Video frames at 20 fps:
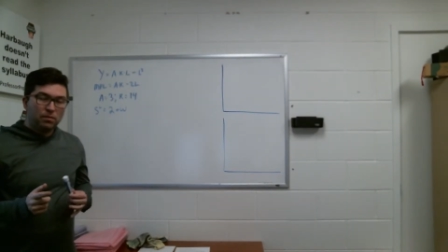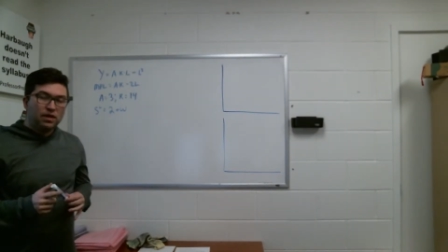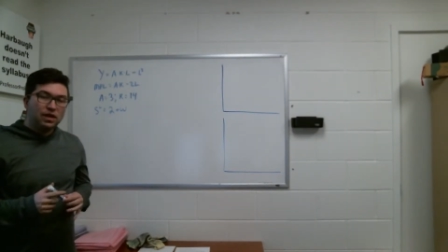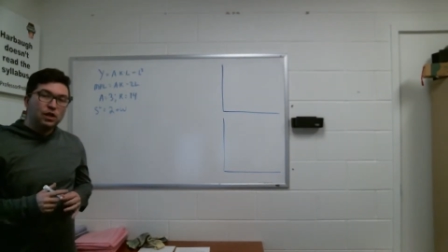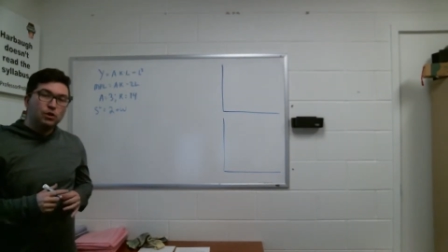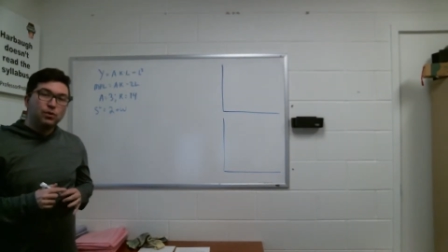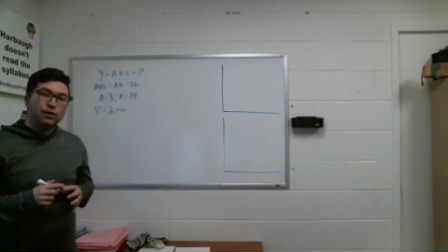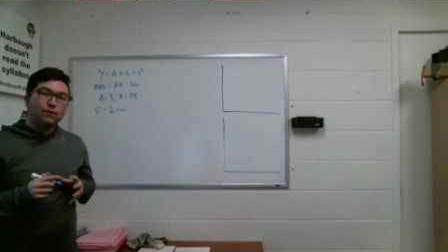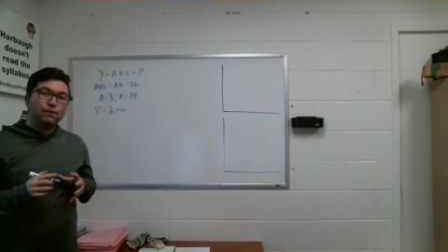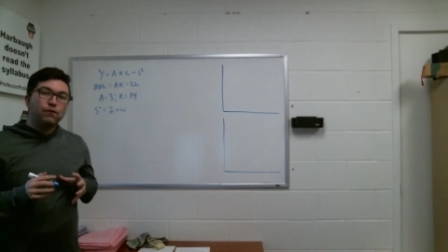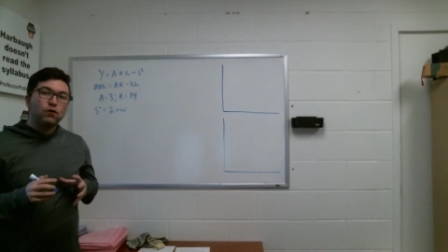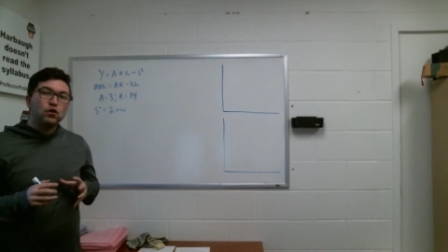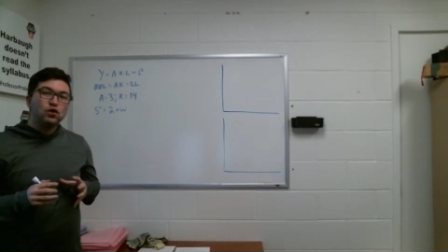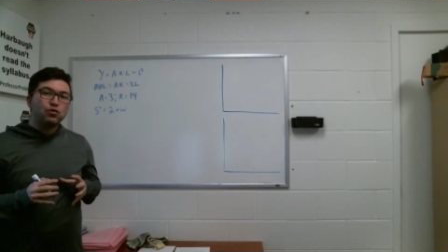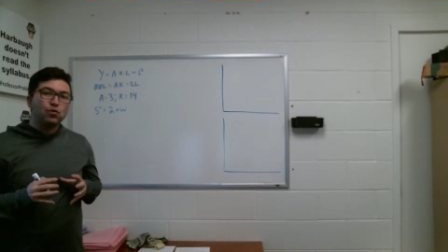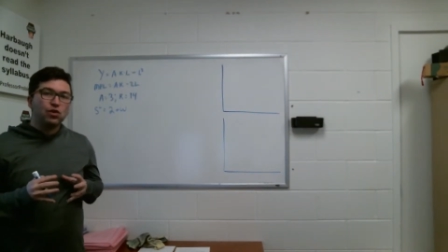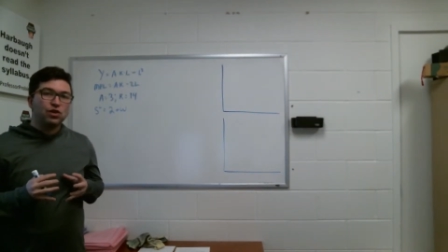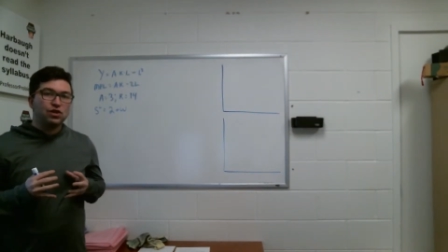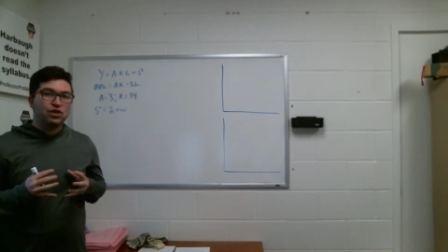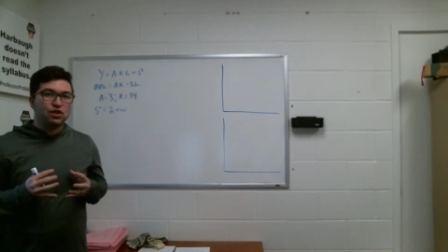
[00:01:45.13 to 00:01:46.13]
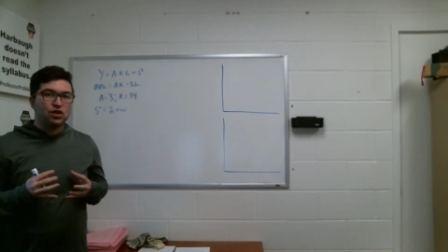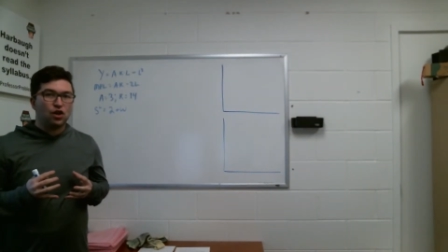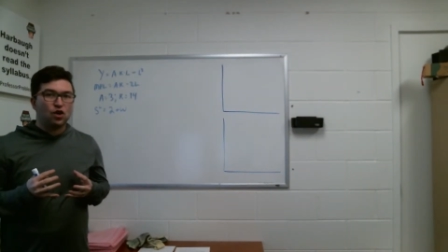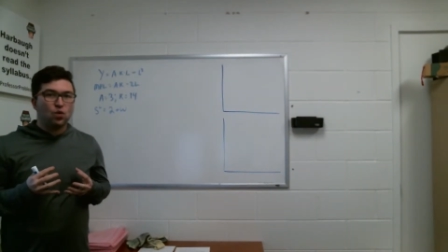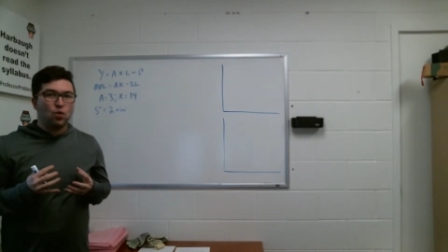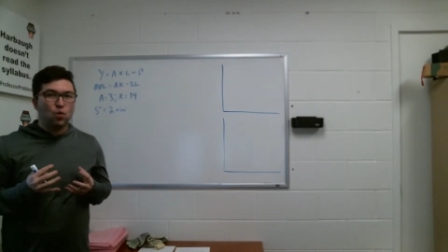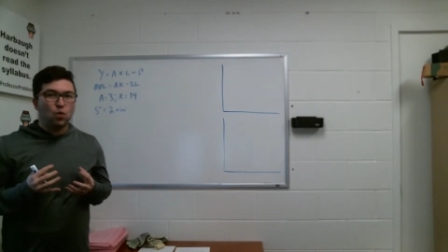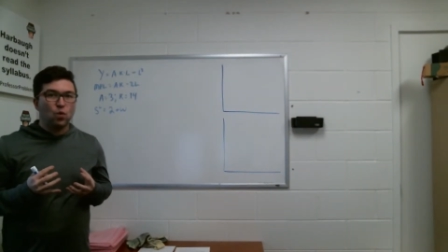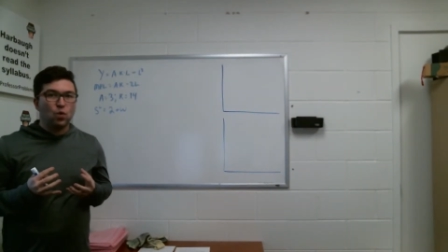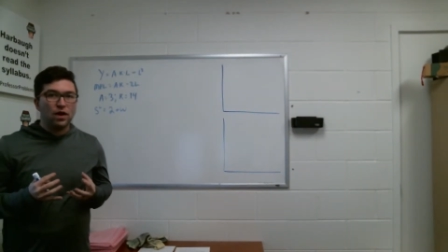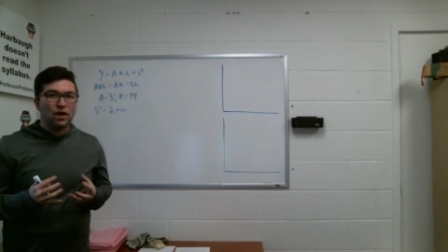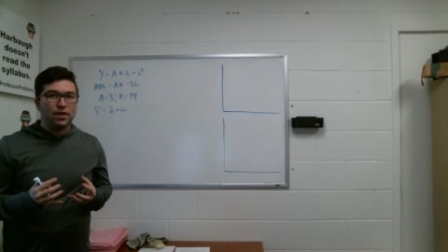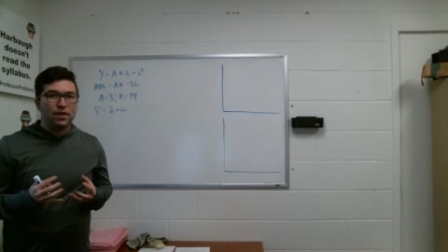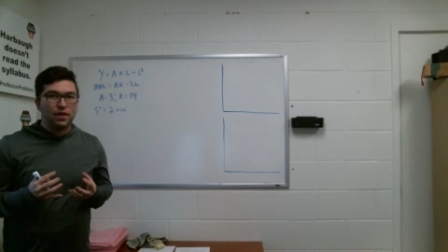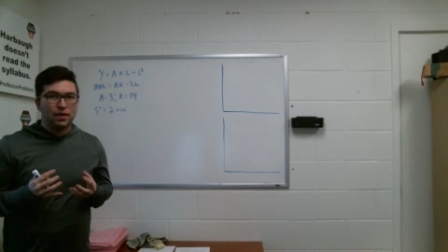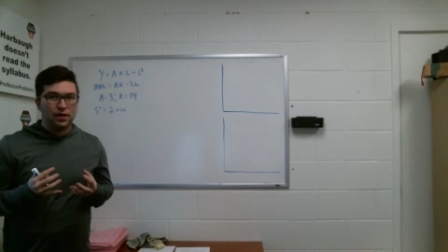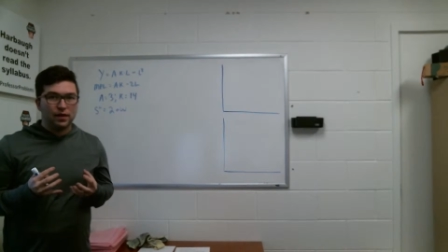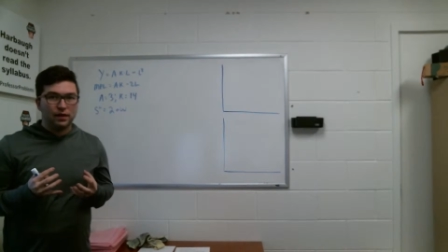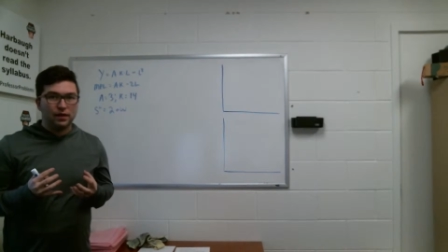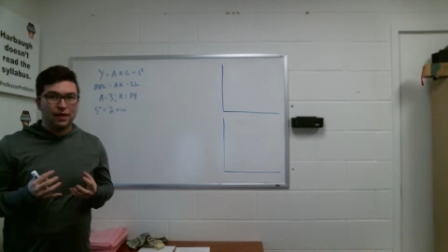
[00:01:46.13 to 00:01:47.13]
is we first want to start with
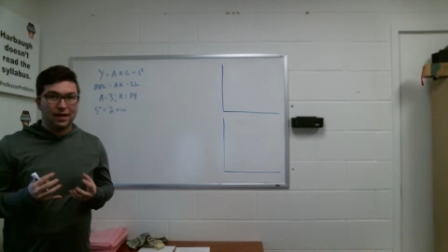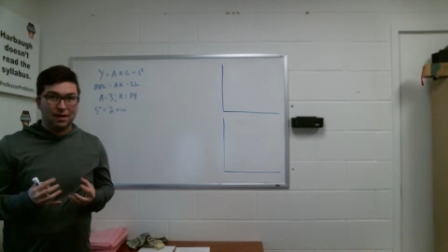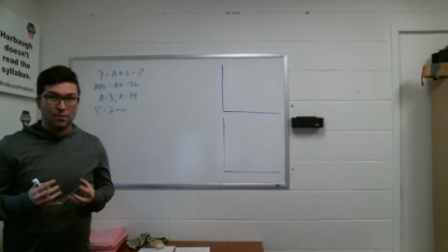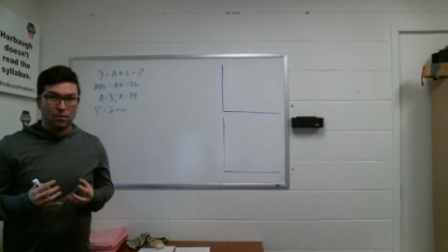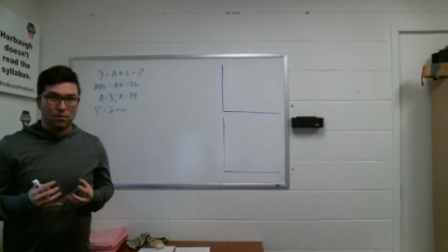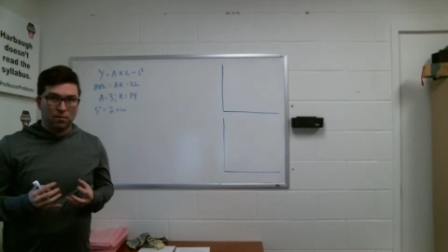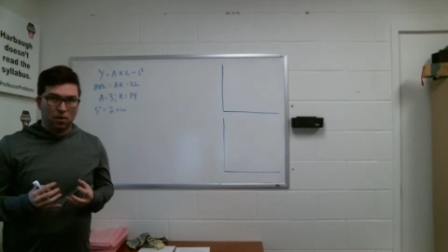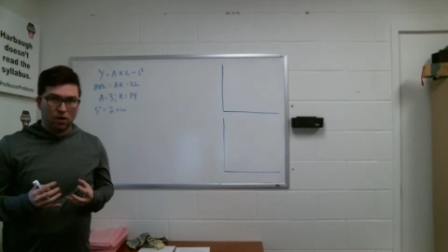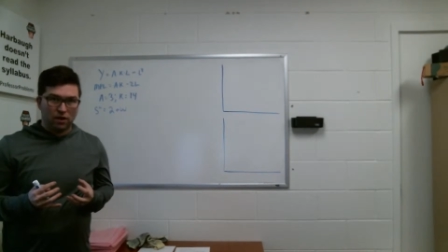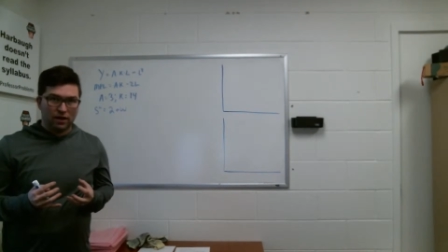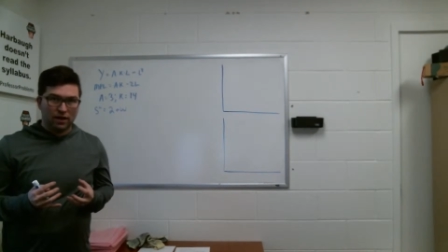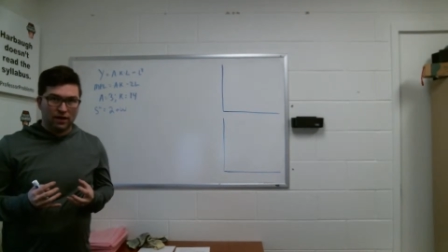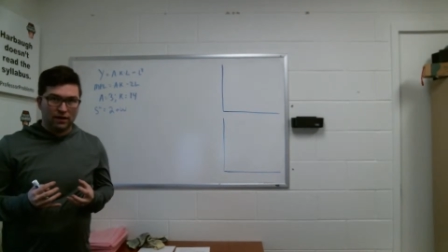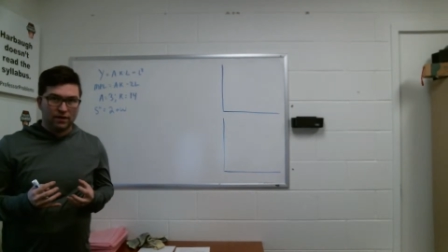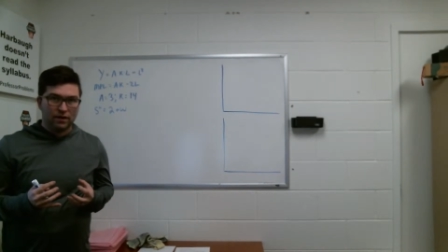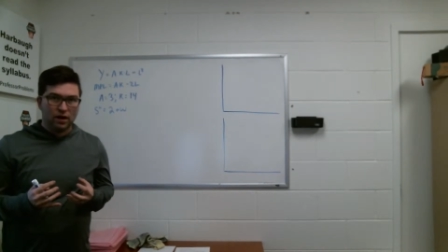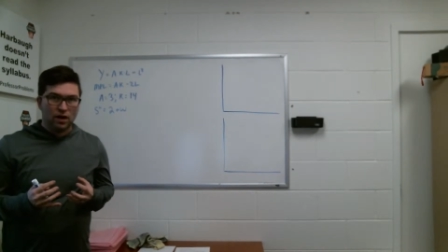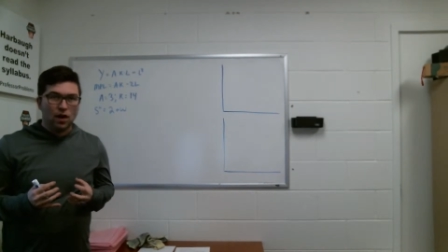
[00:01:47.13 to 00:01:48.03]
the labor market.